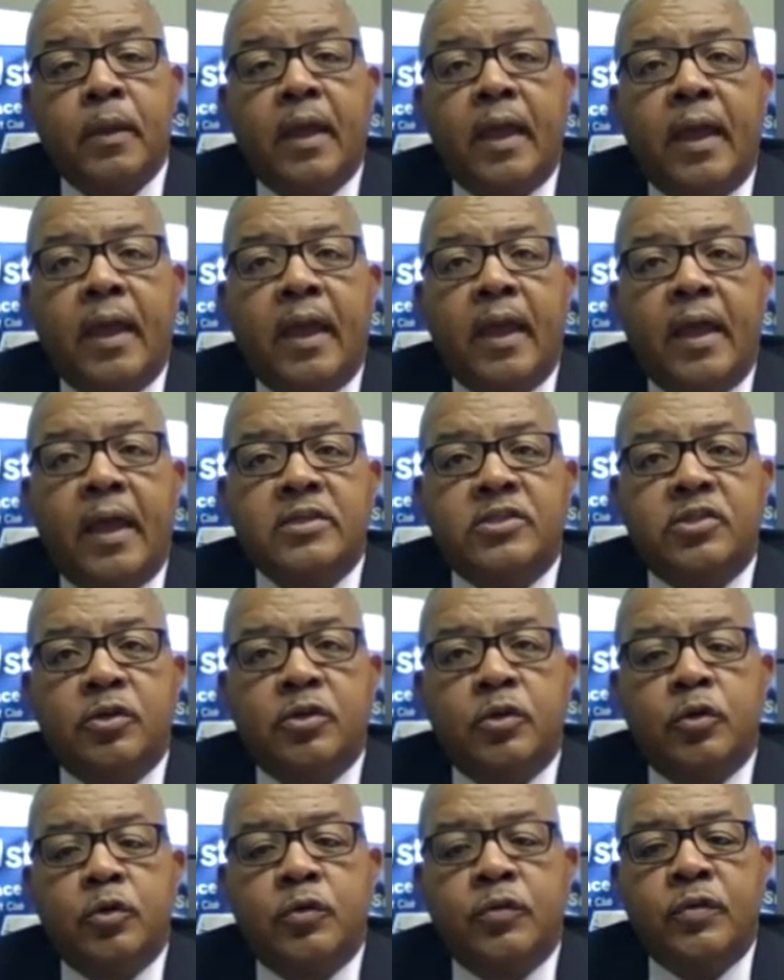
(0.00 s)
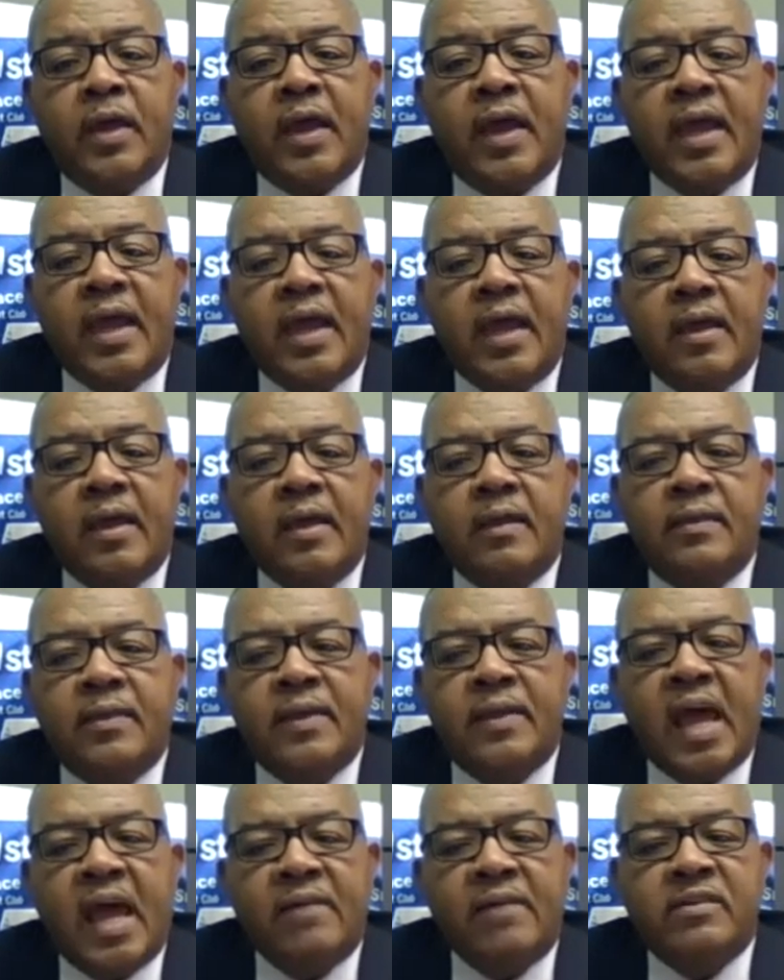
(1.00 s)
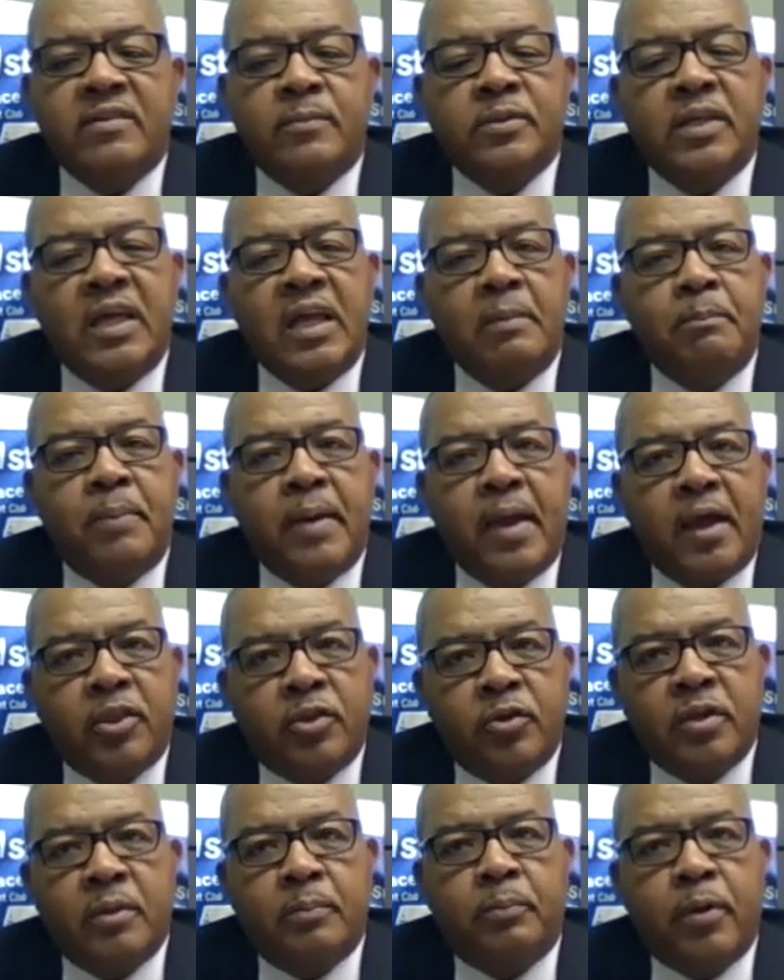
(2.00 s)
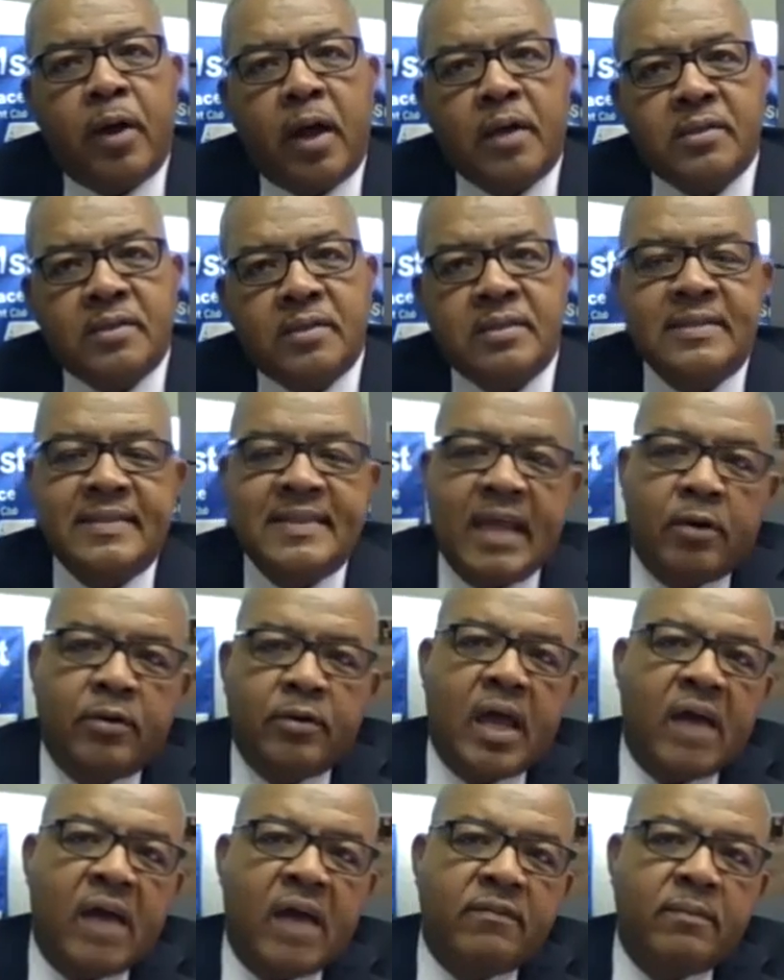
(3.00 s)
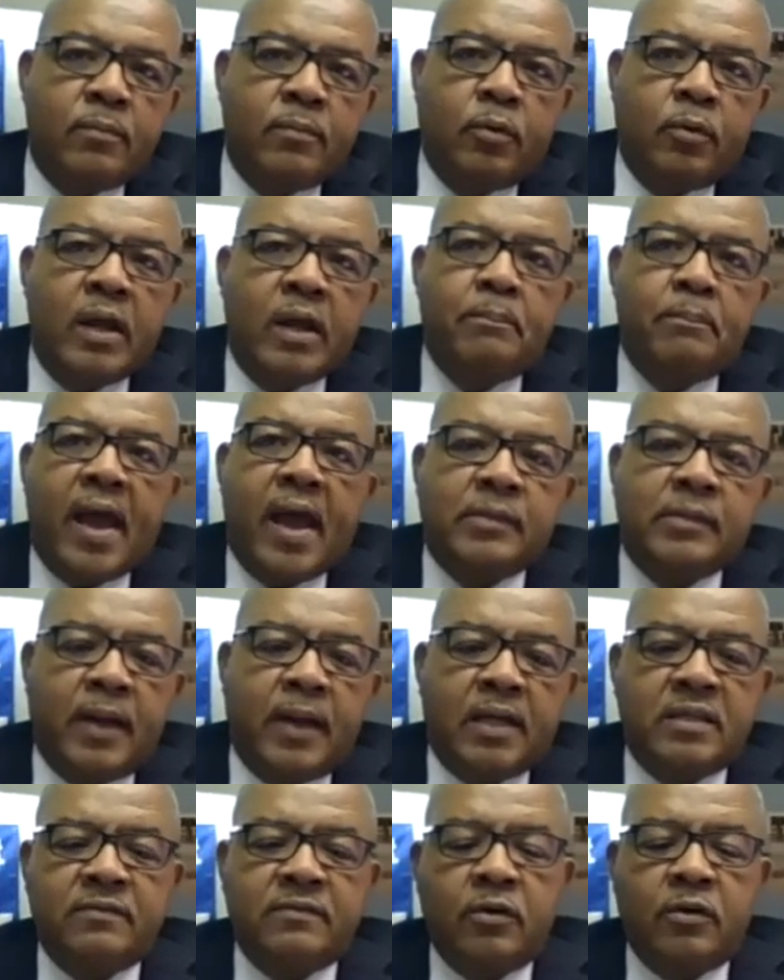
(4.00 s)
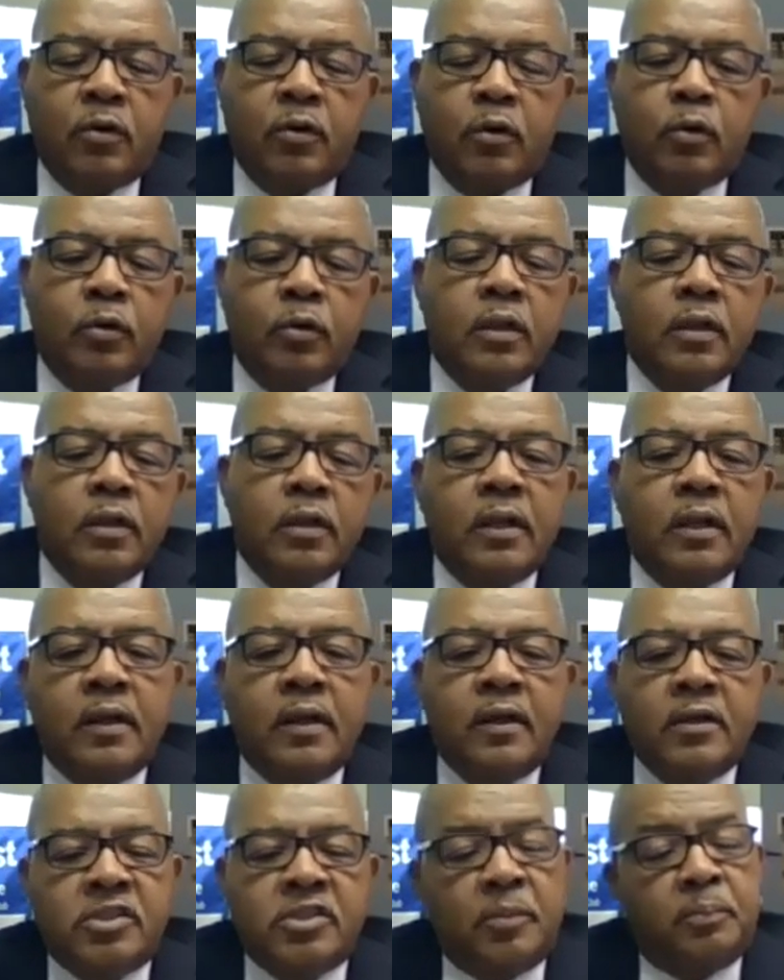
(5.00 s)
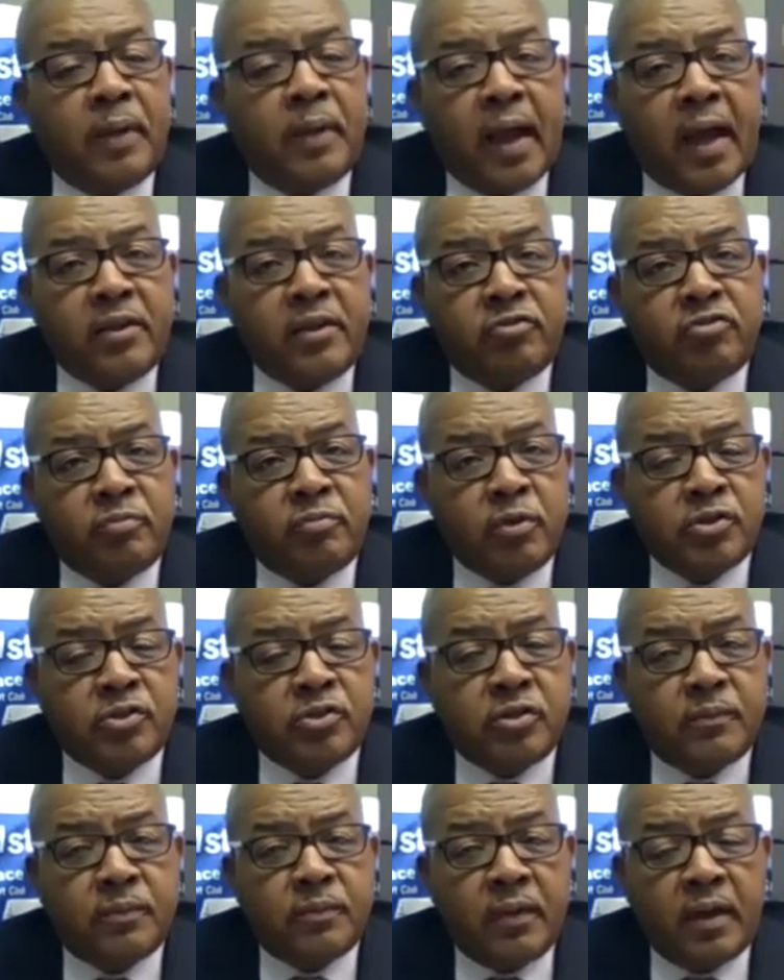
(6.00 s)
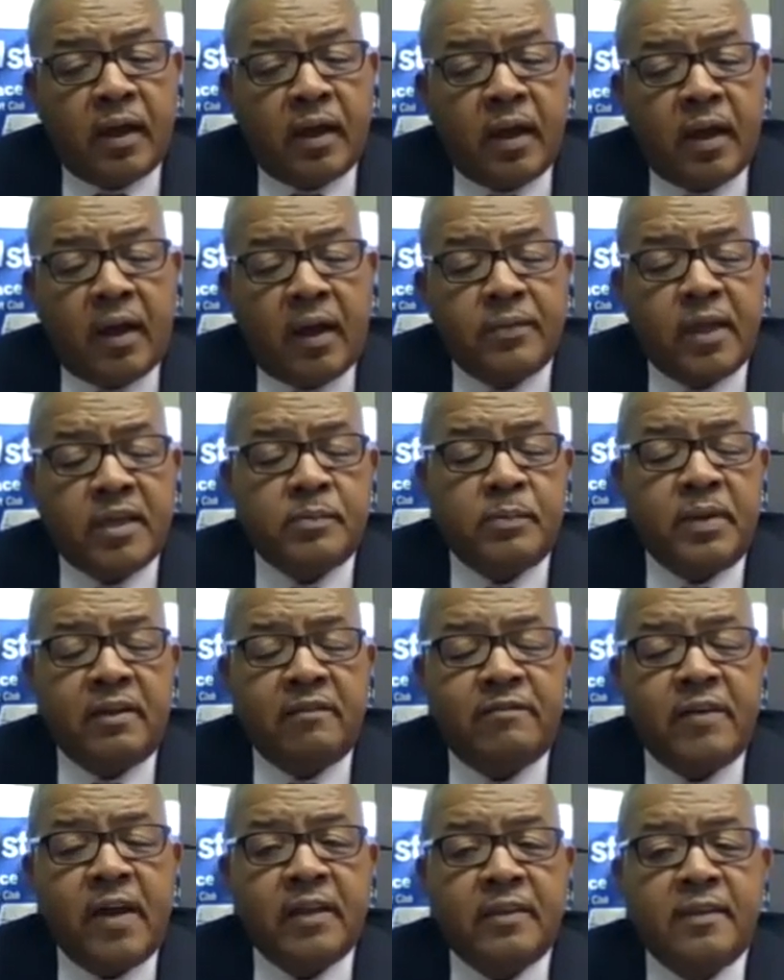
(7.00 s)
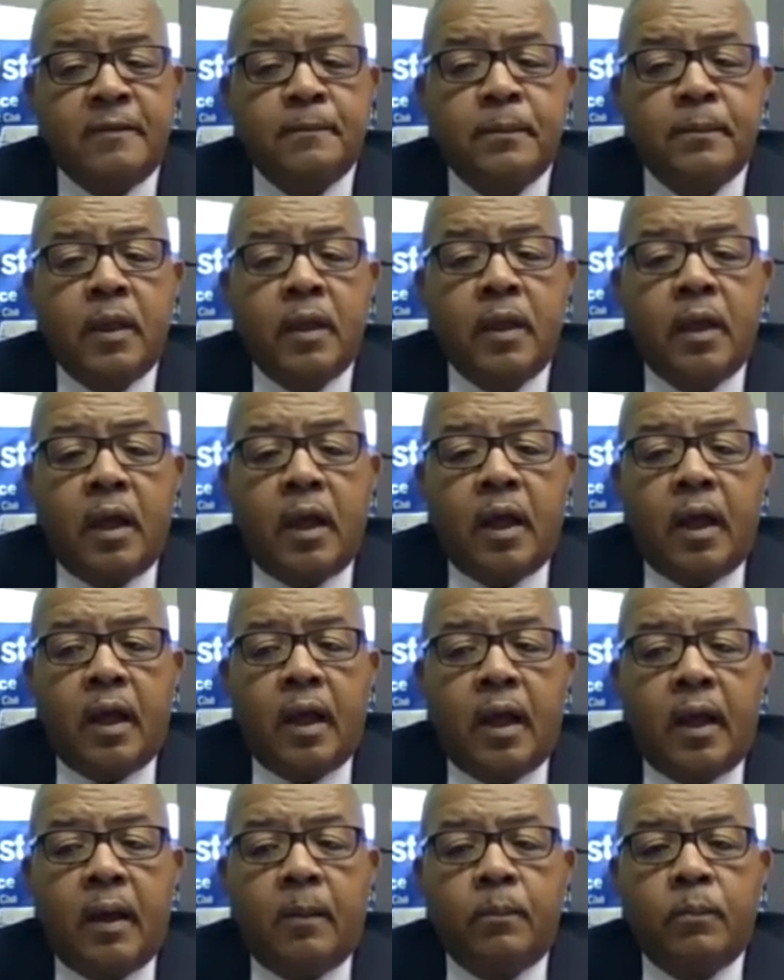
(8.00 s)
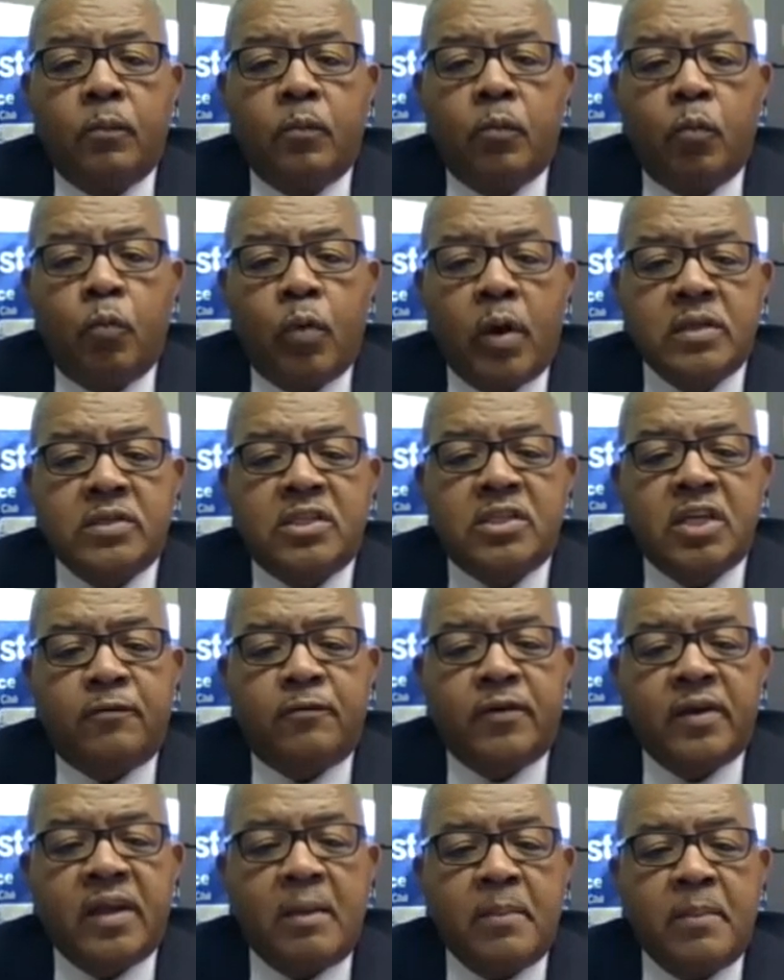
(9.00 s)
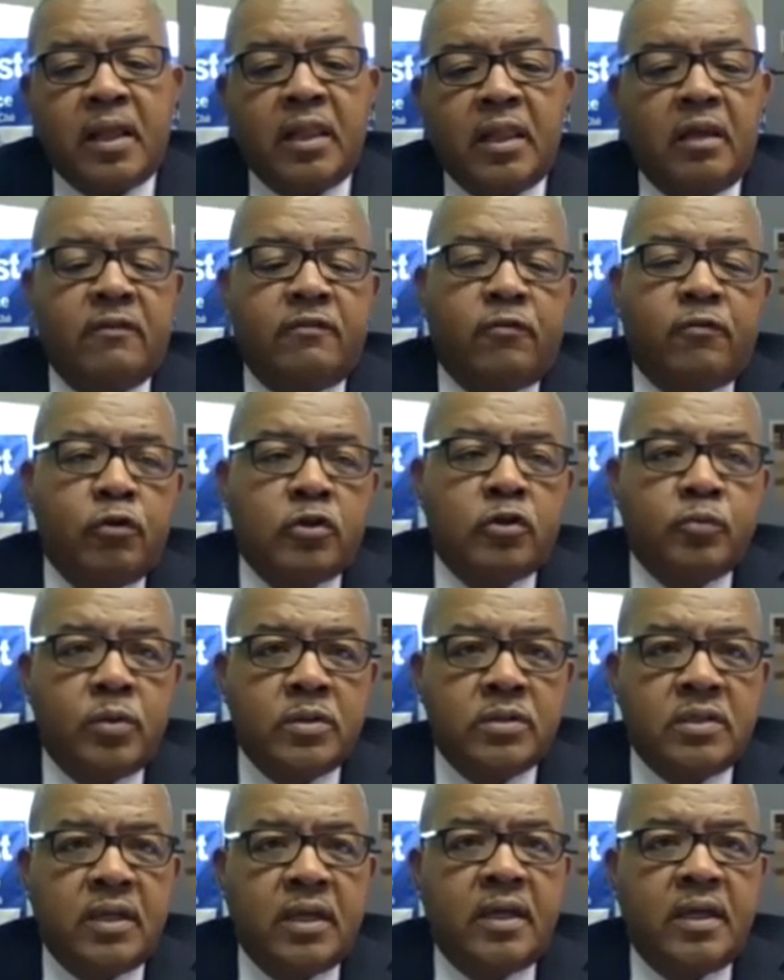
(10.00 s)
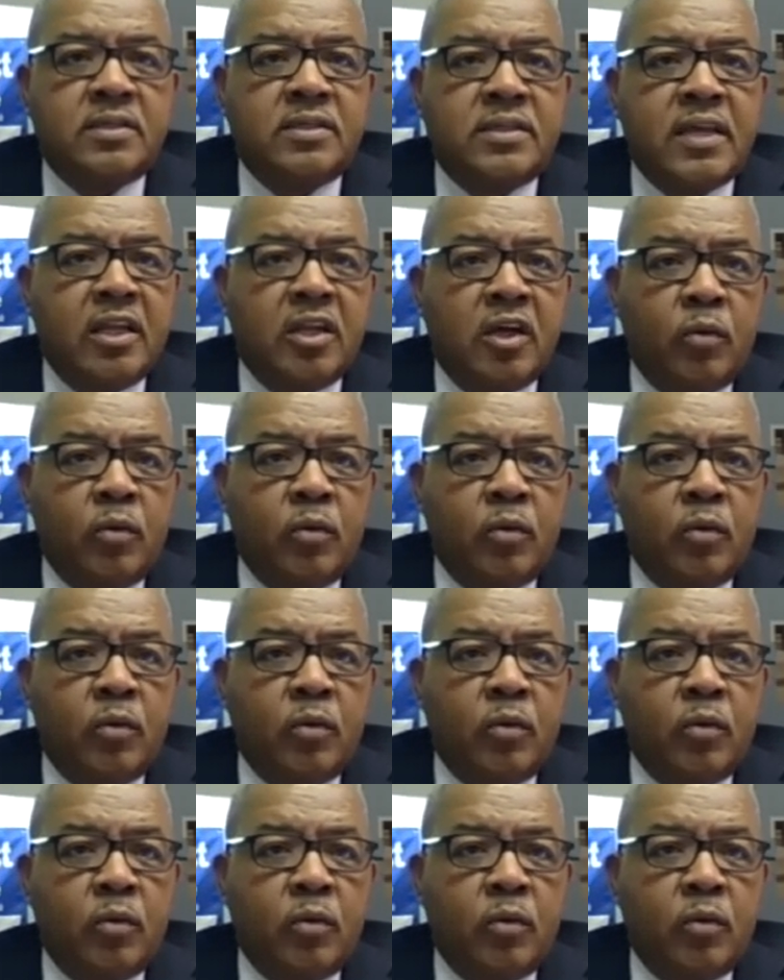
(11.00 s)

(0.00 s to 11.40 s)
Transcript: And so they didn't have as much impact during the process. Now they're having more impacts because of the whole supply distribution that's been affected. What suffered immediately, of course, was the casino.